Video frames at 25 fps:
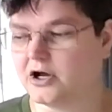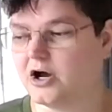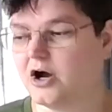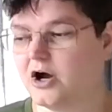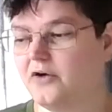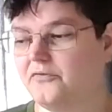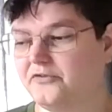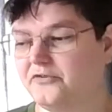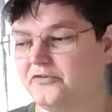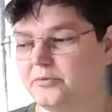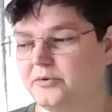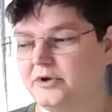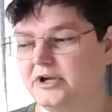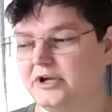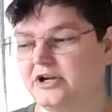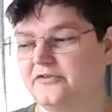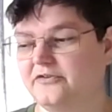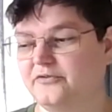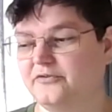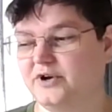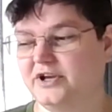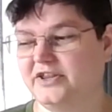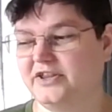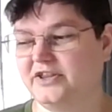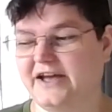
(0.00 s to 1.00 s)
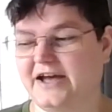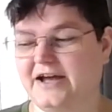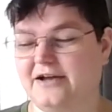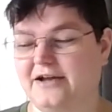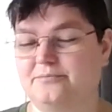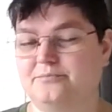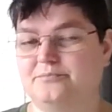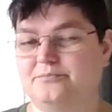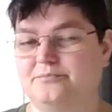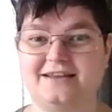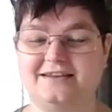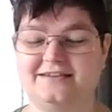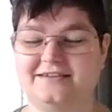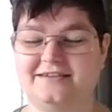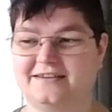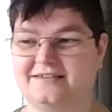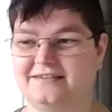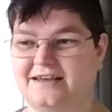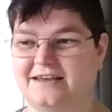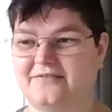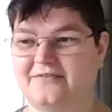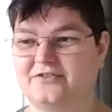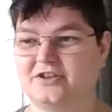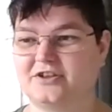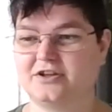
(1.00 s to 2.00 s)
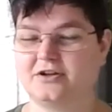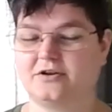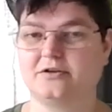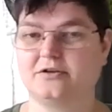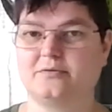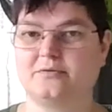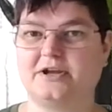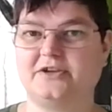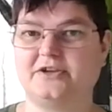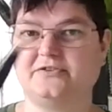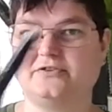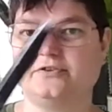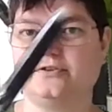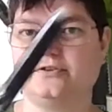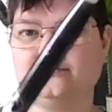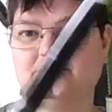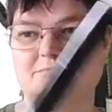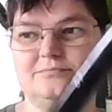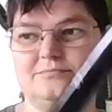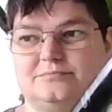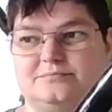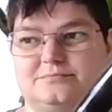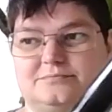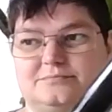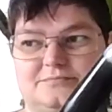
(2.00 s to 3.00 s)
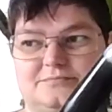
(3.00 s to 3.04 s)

hopefully we can avoid that. It does have the little eraser